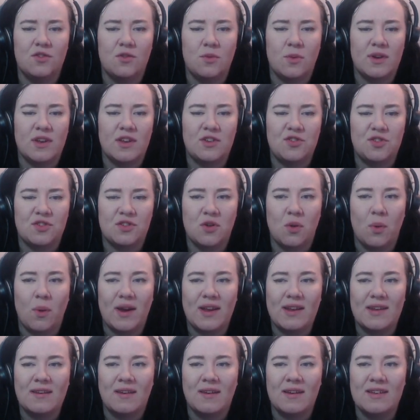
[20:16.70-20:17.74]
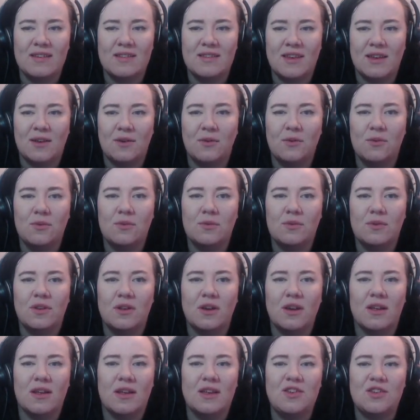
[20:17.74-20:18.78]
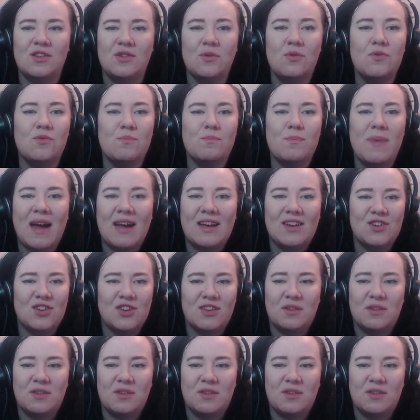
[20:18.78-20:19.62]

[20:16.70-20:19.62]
one is just quite nice, that it just all matches